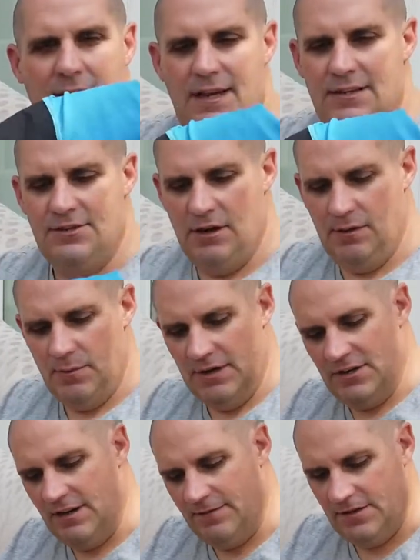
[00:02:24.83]
get stung by
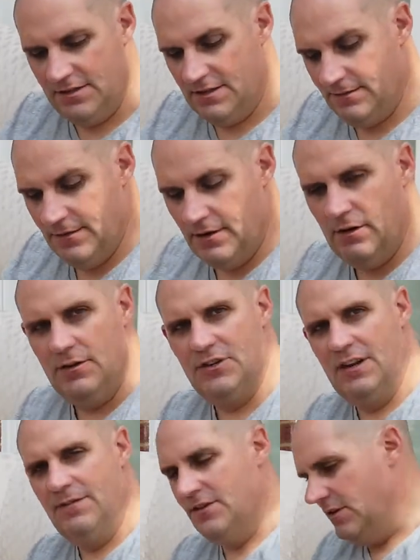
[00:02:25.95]
jellyfishes if there are
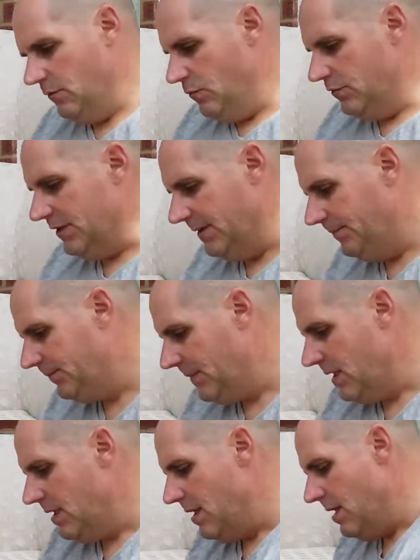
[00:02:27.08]
jellyfish in the water.
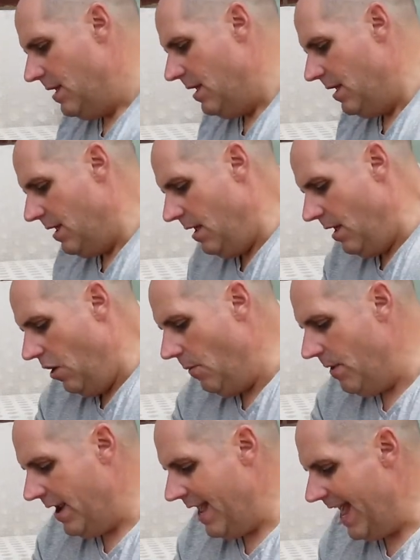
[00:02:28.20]
On
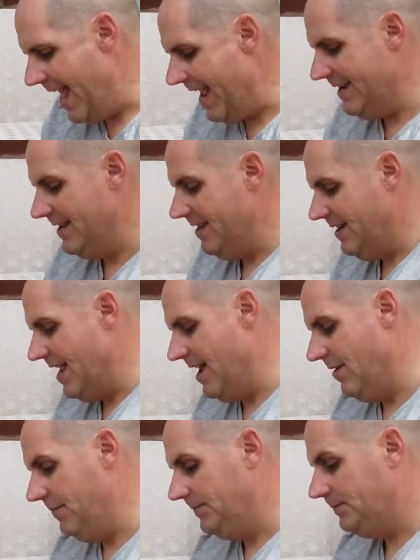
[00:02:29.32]
my head,
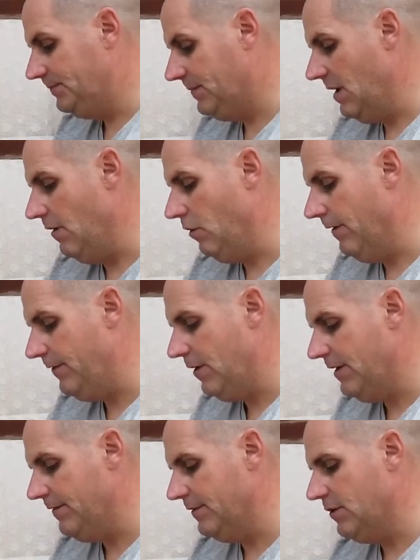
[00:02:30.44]
now I've got a few
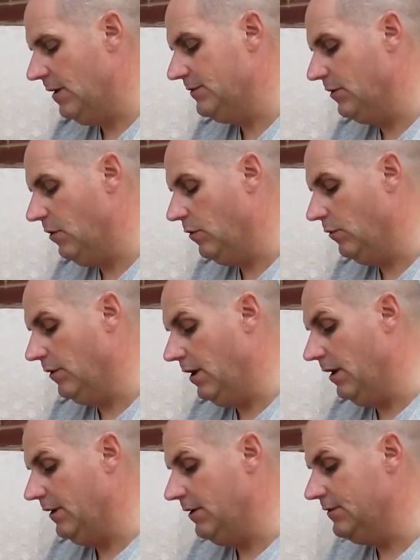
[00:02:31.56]
different types of goggles that I
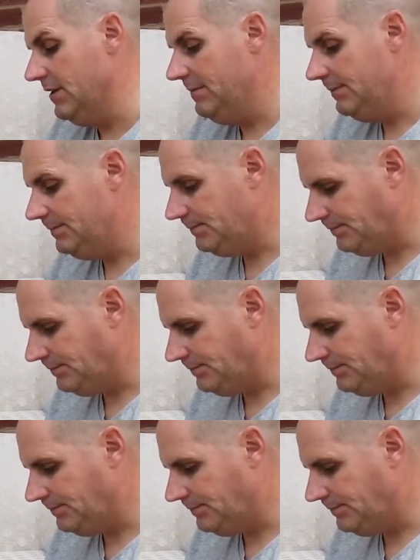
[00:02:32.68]
like using.